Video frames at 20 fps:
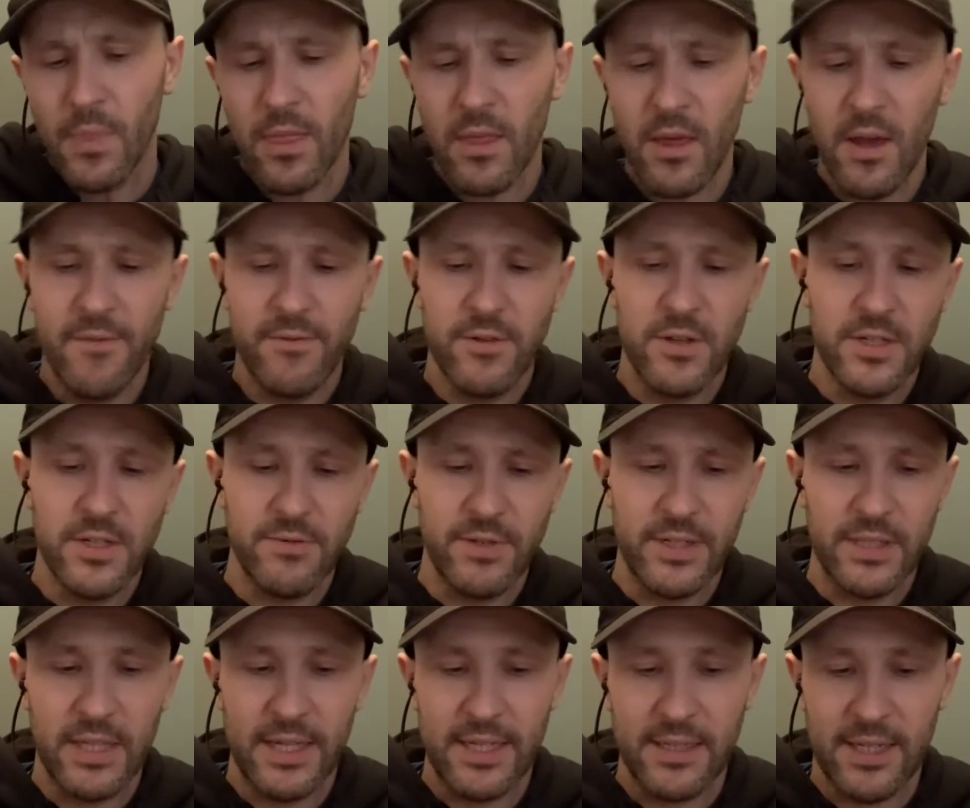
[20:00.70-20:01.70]
I usually read
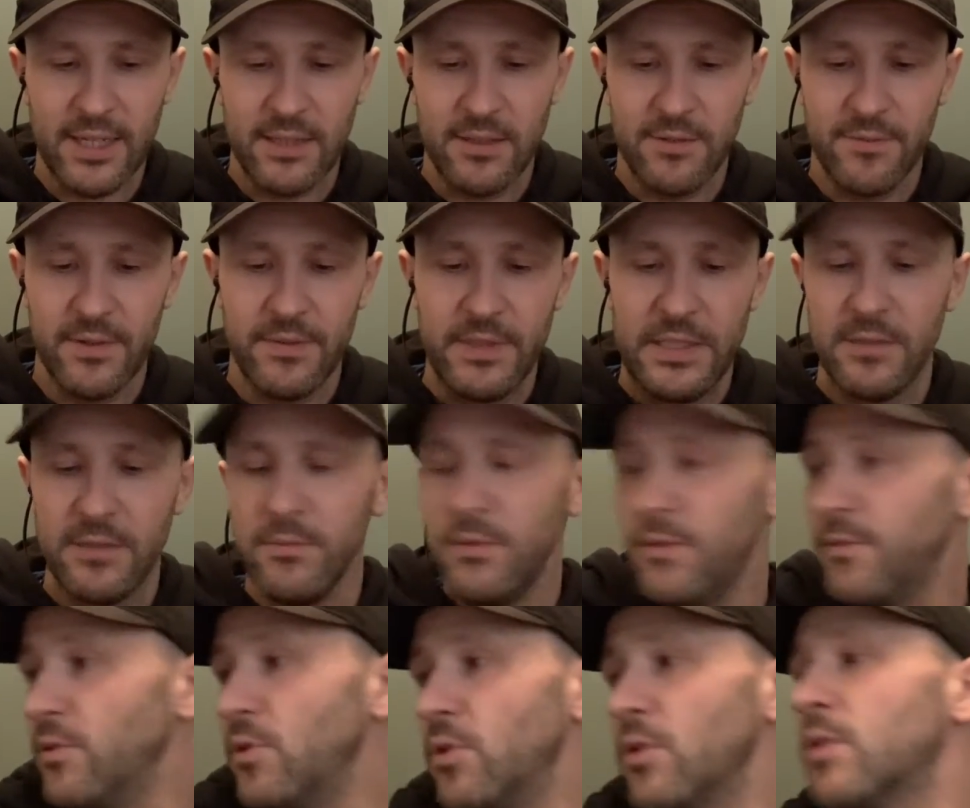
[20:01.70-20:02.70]
like 1950s and
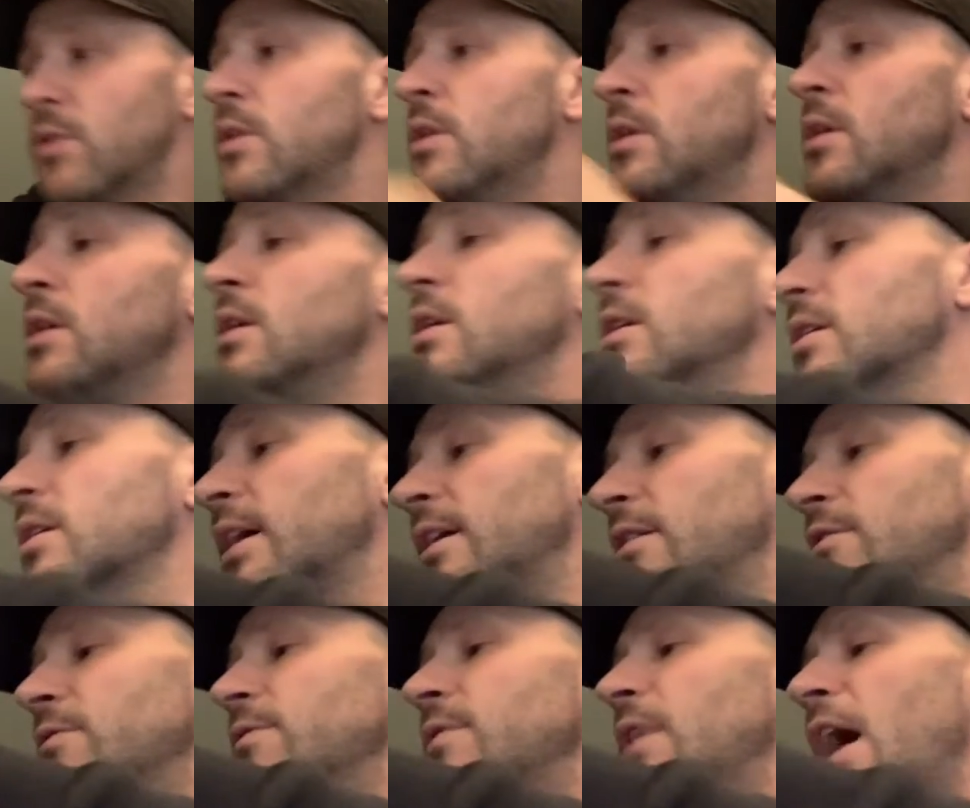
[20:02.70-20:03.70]
before. Kind
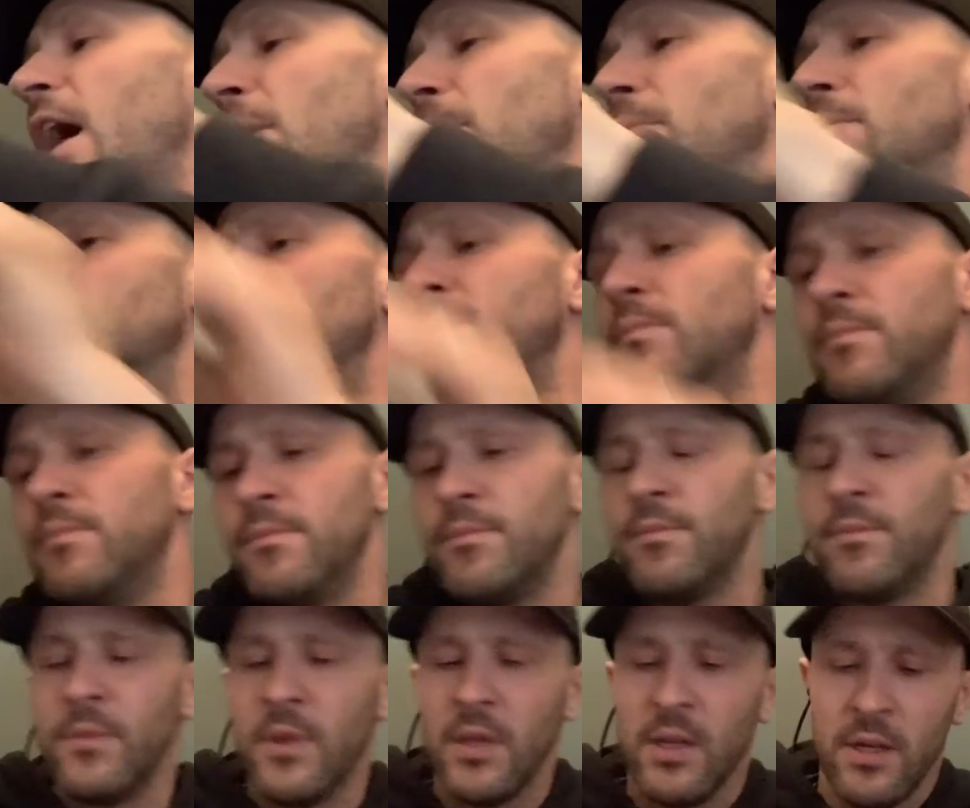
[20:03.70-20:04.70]
of
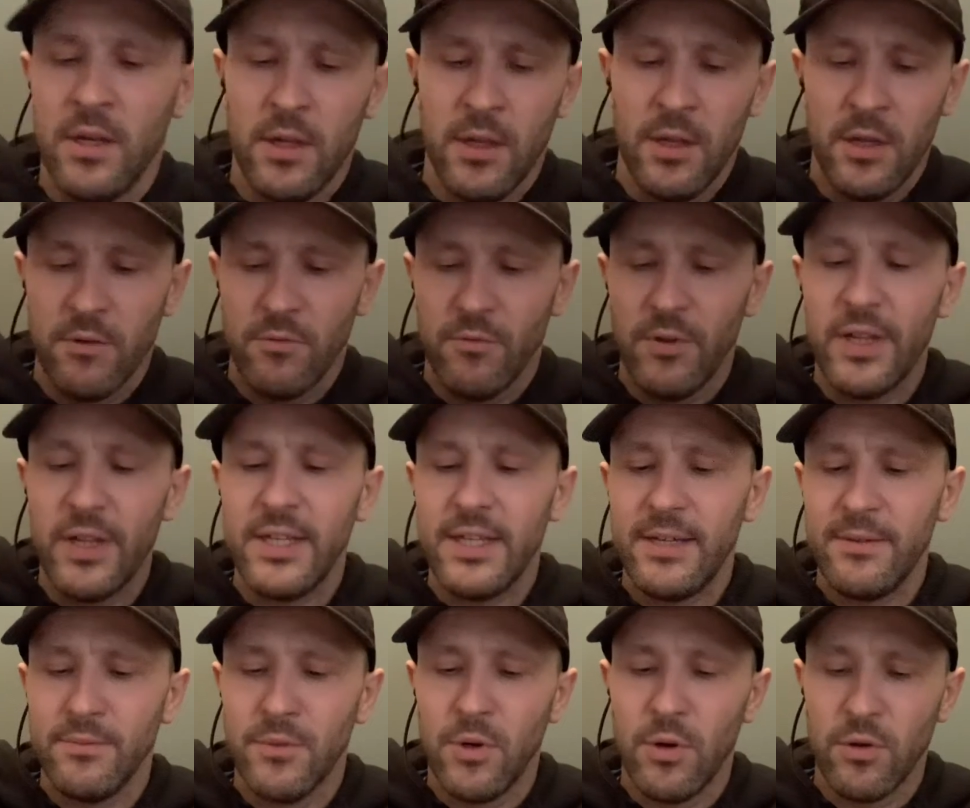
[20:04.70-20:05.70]
really
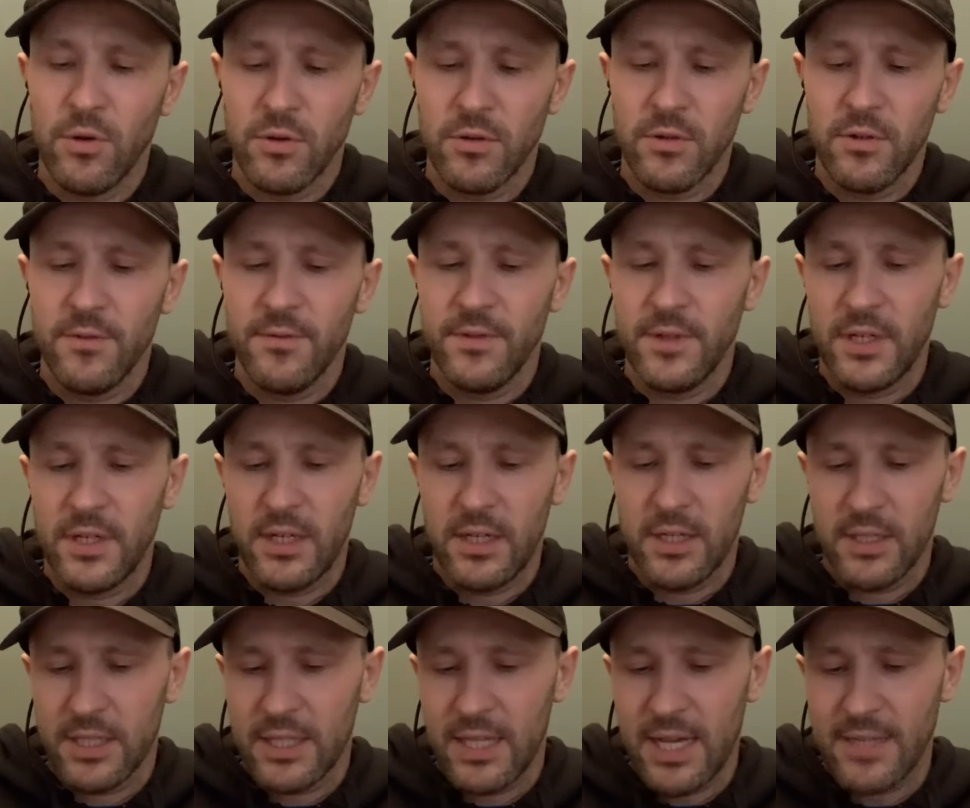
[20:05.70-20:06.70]
more of the
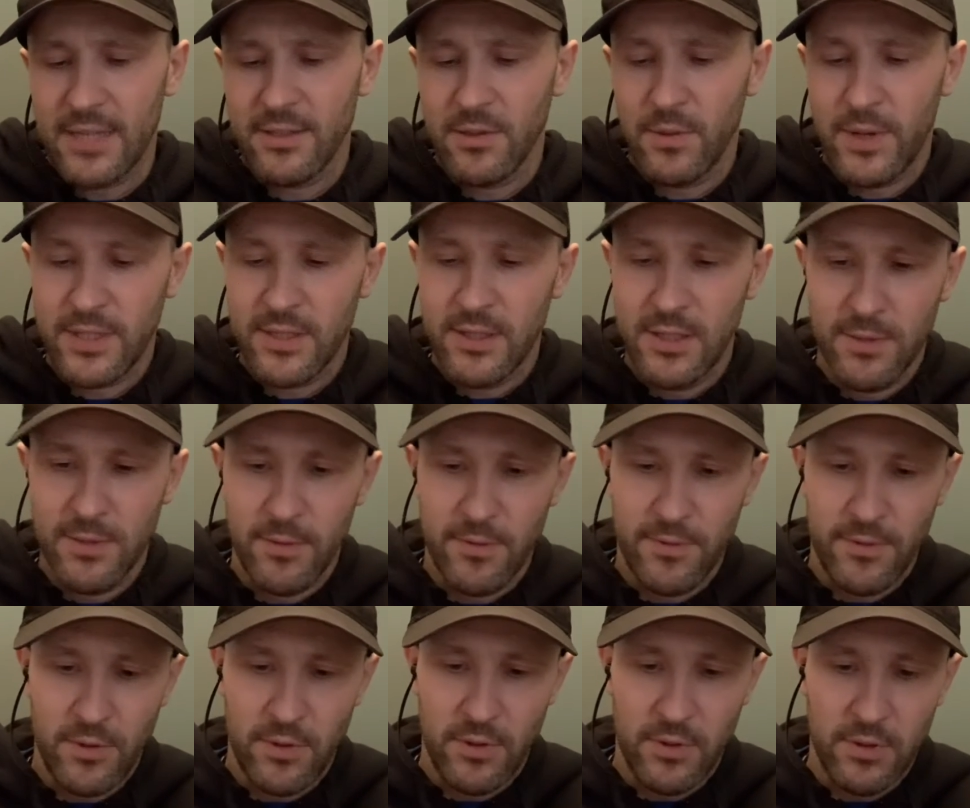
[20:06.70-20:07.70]
classic westerns
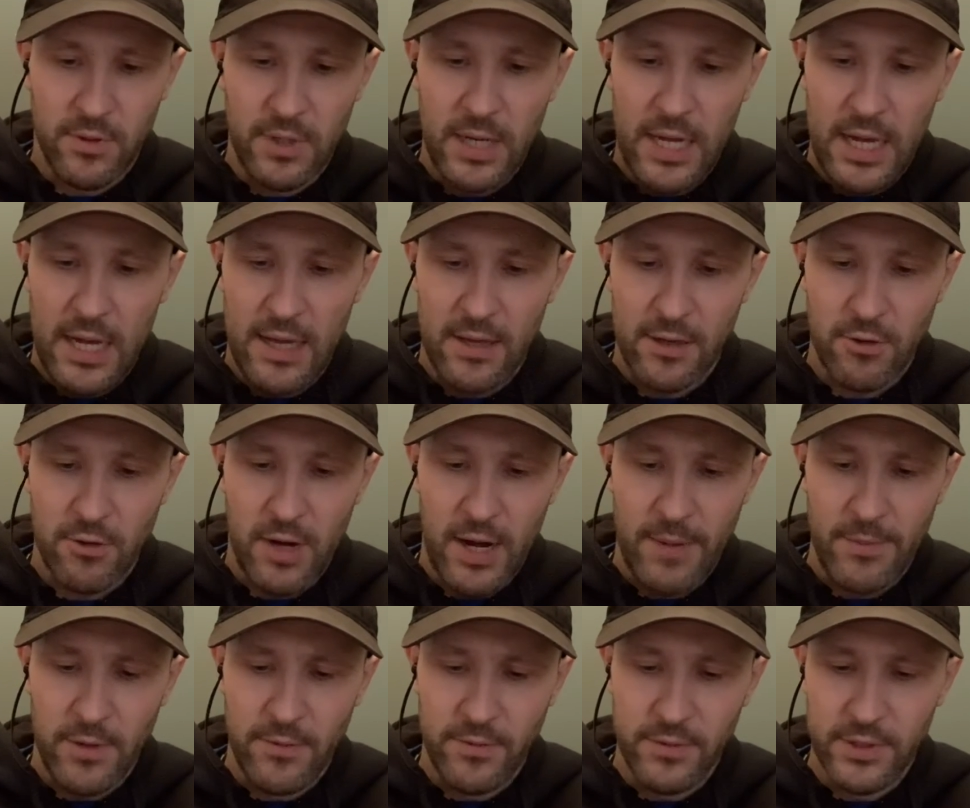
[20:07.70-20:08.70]
before crime
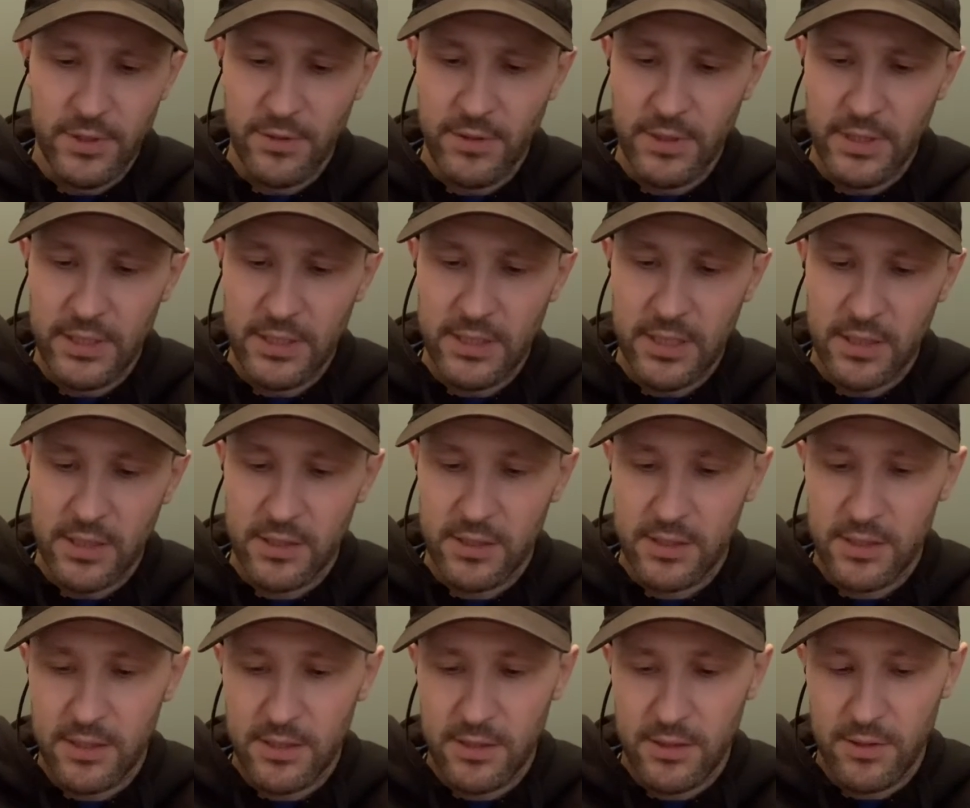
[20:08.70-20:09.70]
novels really started
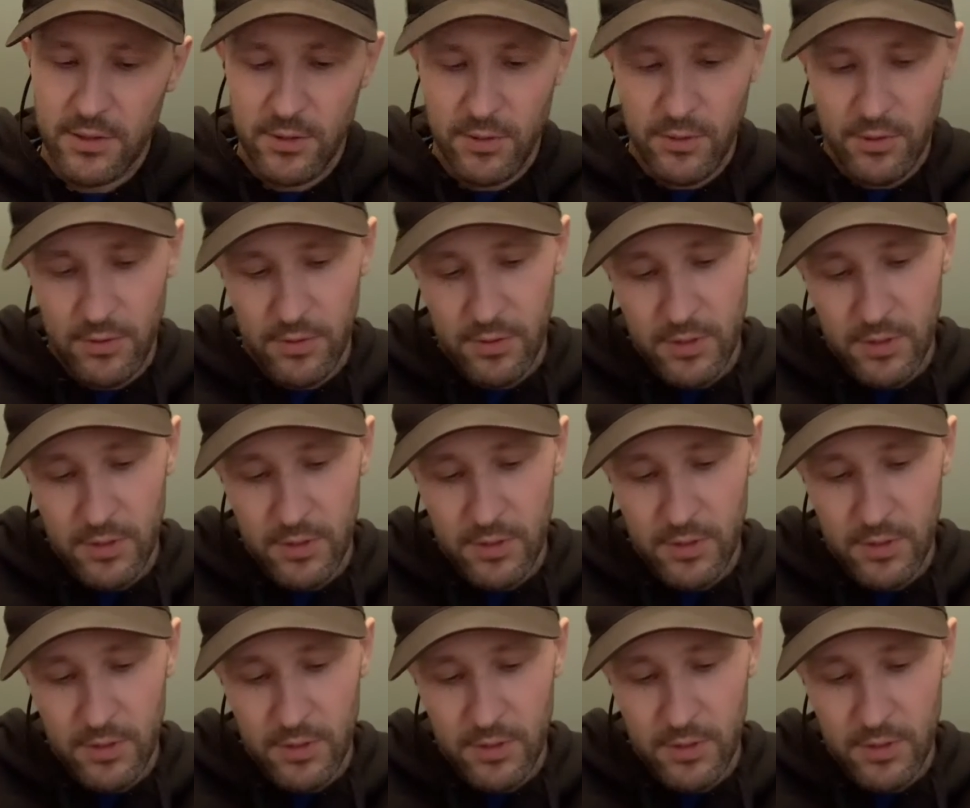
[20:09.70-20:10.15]
to